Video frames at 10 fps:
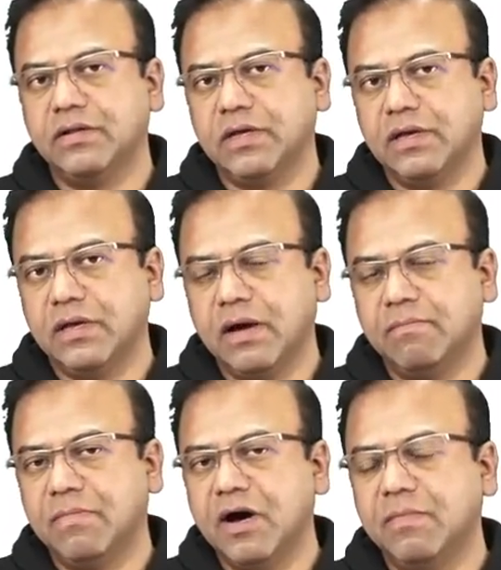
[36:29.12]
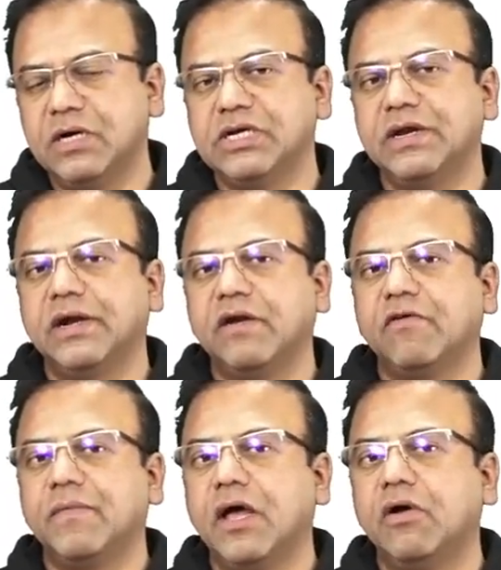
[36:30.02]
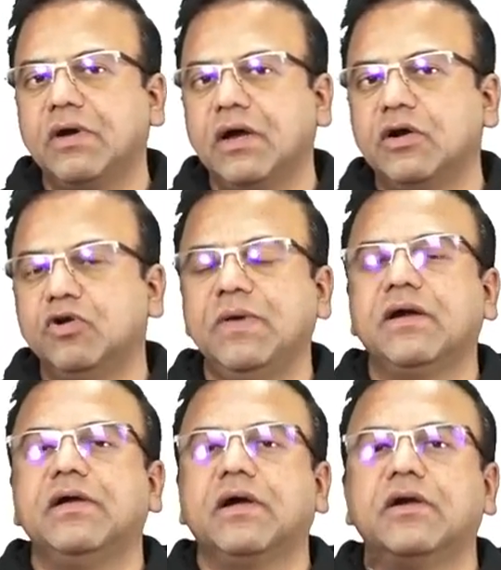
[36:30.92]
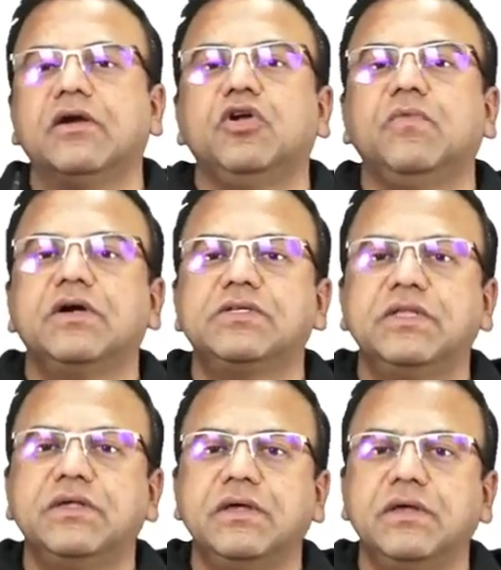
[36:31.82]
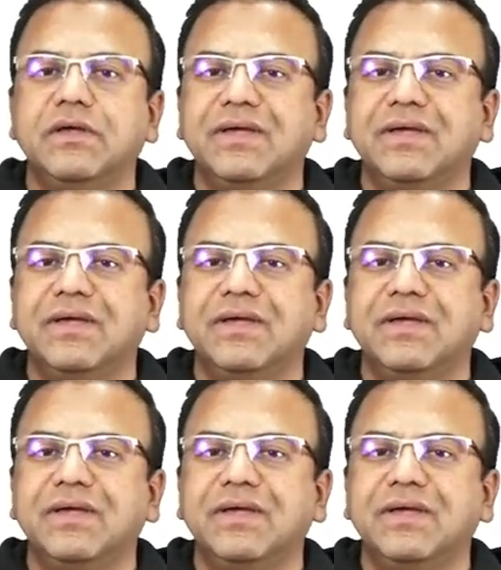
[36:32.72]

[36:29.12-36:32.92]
the murmur generated from the aorta to be conducted towards the